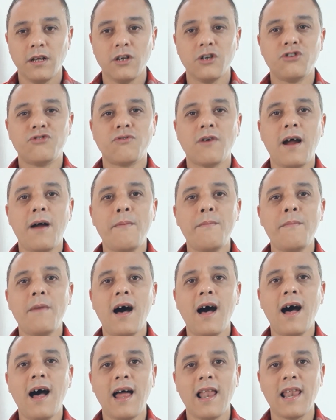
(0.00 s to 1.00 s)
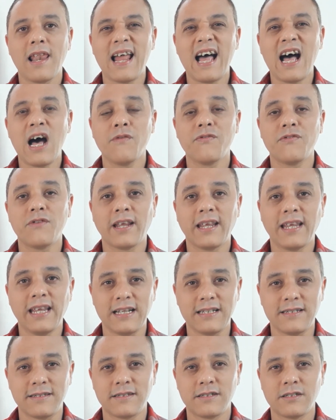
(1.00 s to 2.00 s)
Grandma allowed the
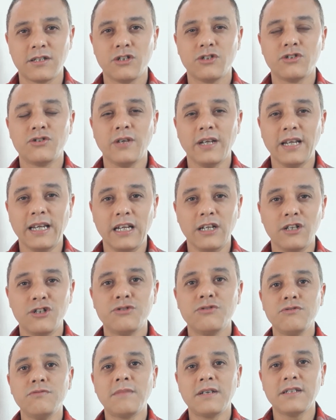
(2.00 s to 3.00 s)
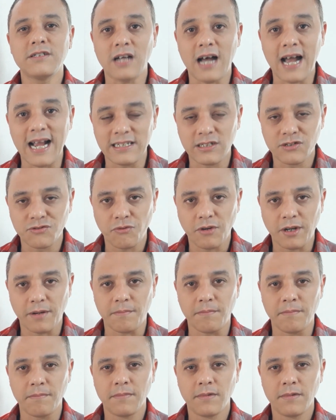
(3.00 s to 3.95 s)
kids to eat much ice cream.